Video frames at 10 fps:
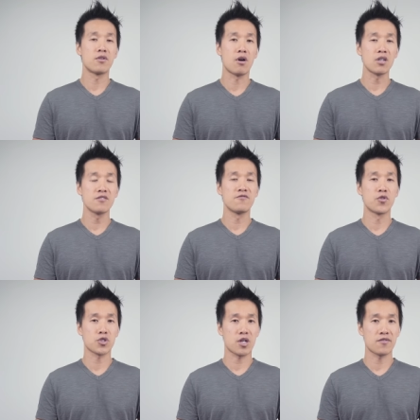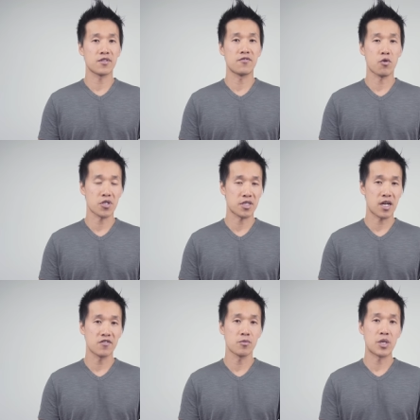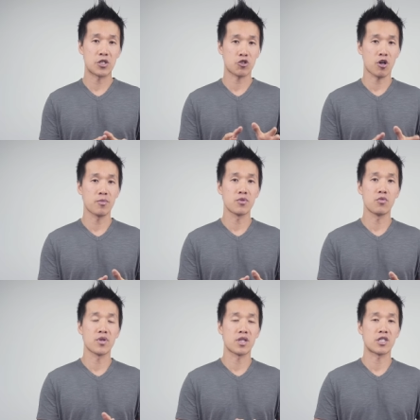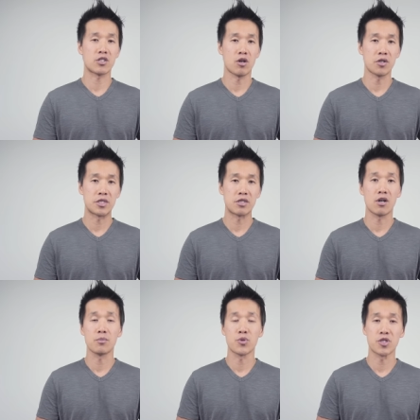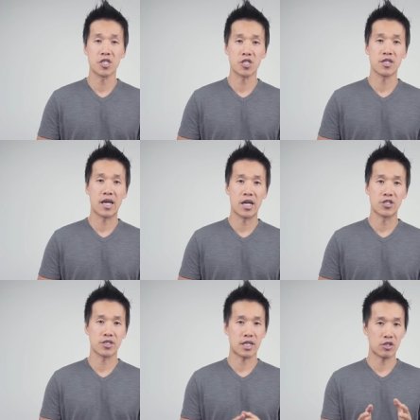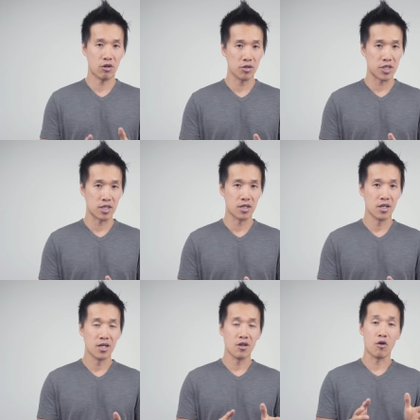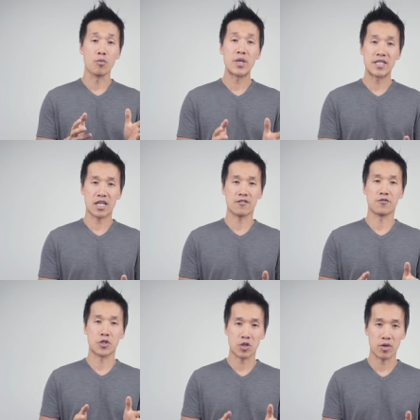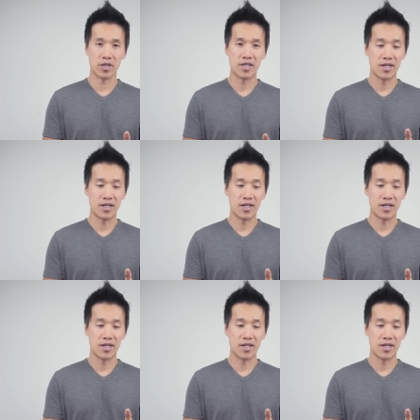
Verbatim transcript: All of Wusthof's forged knives are being sharpened with a technology called precision edge technology, or PEtec for short.